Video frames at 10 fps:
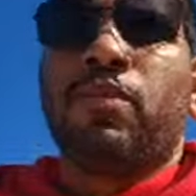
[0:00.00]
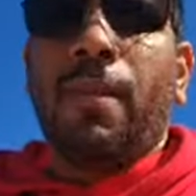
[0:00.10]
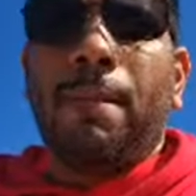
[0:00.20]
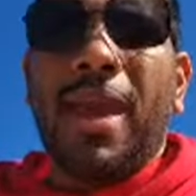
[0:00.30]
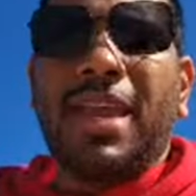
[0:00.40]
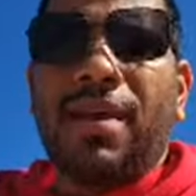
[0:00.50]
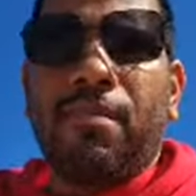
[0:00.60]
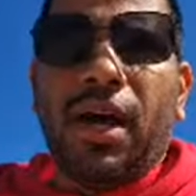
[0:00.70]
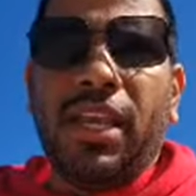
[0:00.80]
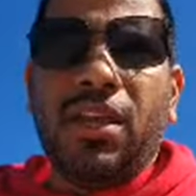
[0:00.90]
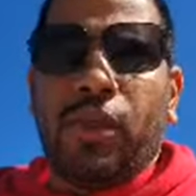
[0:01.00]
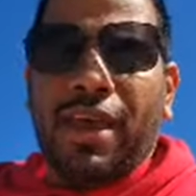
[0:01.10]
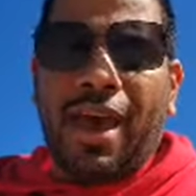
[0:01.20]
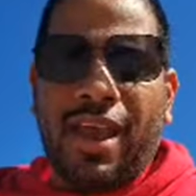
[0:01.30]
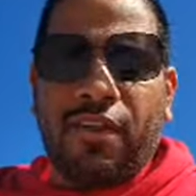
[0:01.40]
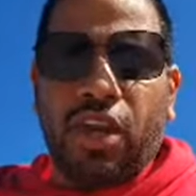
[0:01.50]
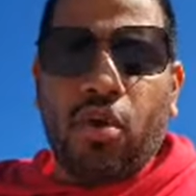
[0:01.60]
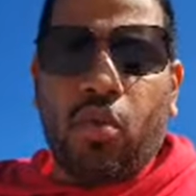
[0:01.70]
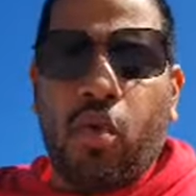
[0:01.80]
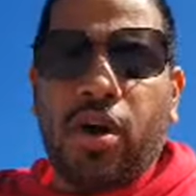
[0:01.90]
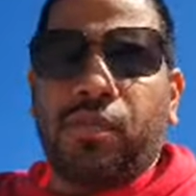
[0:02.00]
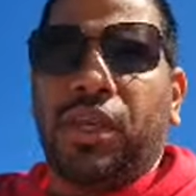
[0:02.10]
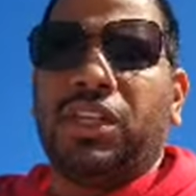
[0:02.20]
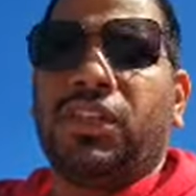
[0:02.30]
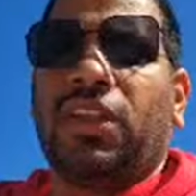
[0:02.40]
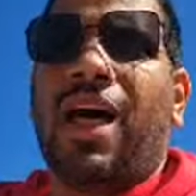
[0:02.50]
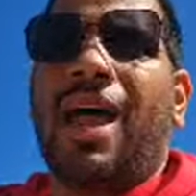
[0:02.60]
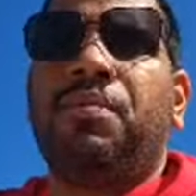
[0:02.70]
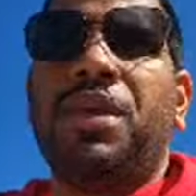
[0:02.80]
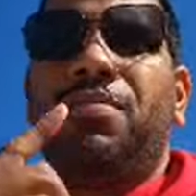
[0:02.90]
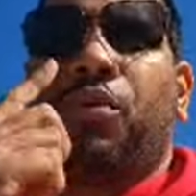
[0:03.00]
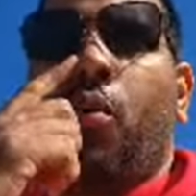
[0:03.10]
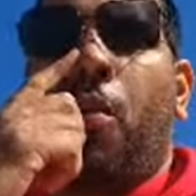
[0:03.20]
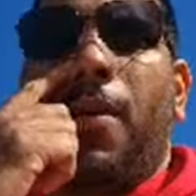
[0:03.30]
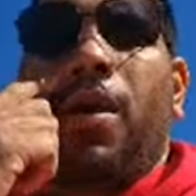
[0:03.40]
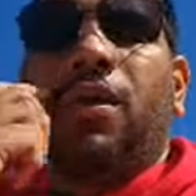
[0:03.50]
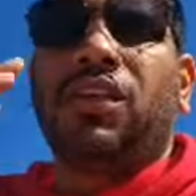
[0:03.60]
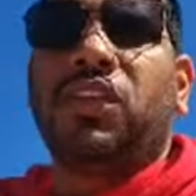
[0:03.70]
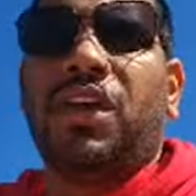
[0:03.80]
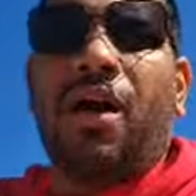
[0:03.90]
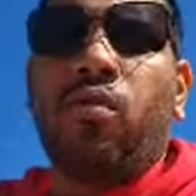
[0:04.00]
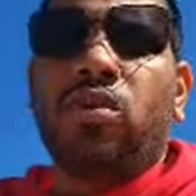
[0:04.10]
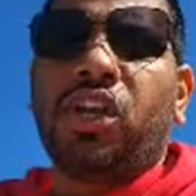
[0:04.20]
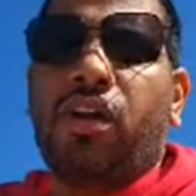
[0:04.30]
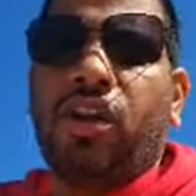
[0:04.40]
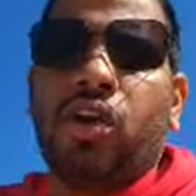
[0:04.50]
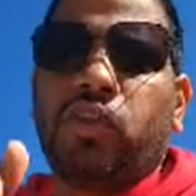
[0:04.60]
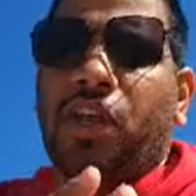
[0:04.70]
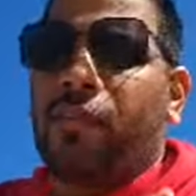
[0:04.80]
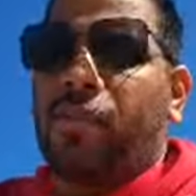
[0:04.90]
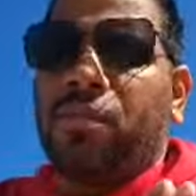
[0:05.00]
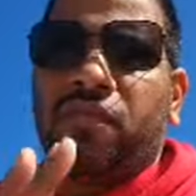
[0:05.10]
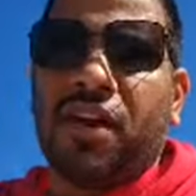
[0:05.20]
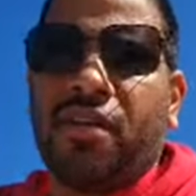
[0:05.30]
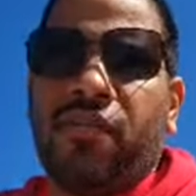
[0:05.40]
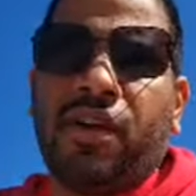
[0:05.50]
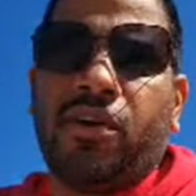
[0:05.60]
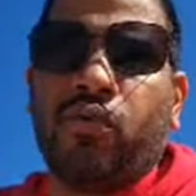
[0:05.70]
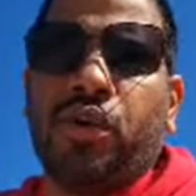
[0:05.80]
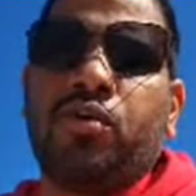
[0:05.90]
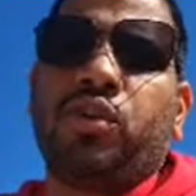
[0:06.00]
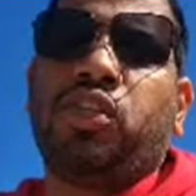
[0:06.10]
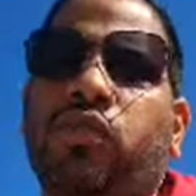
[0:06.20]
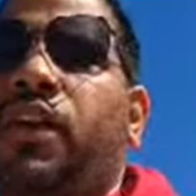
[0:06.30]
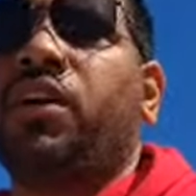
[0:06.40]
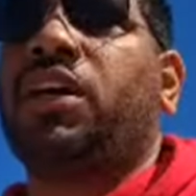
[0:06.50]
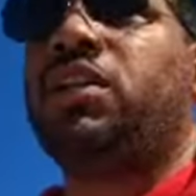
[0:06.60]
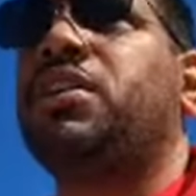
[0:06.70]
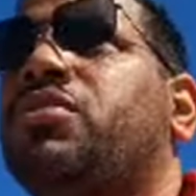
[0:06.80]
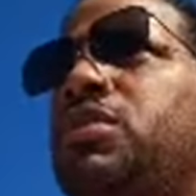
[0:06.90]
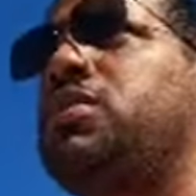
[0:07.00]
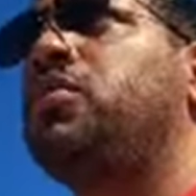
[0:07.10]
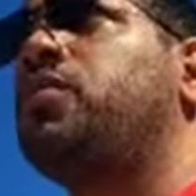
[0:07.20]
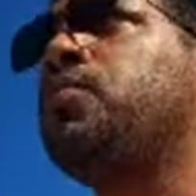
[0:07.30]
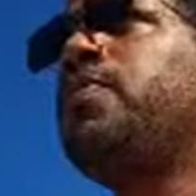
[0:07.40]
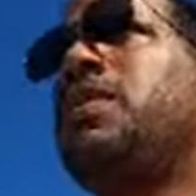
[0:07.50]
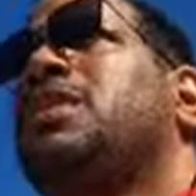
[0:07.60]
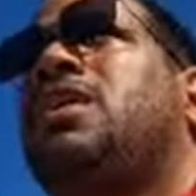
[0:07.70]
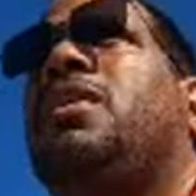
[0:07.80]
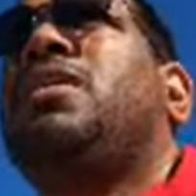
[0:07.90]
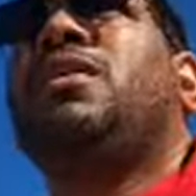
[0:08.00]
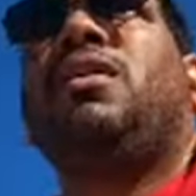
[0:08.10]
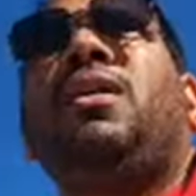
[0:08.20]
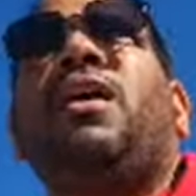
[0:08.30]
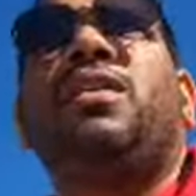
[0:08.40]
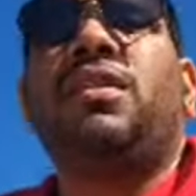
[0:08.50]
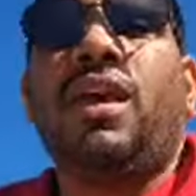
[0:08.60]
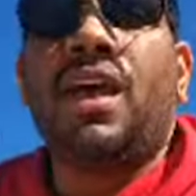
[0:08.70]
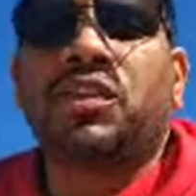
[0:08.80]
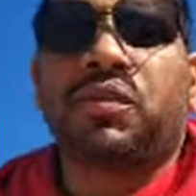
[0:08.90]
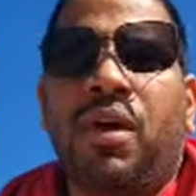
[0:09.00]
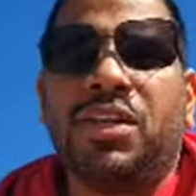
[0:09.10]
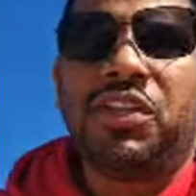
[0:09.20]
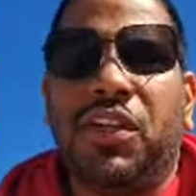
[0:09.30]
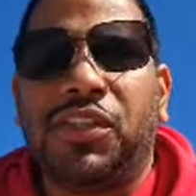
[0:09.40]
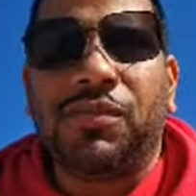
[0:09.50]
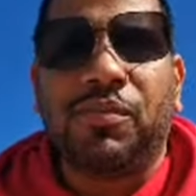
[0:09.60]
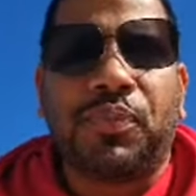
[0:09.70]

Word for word: making money without having to go to work because a lot of people because i want y'all to know something i'm gonna be very very real with you very clear with you as, as much as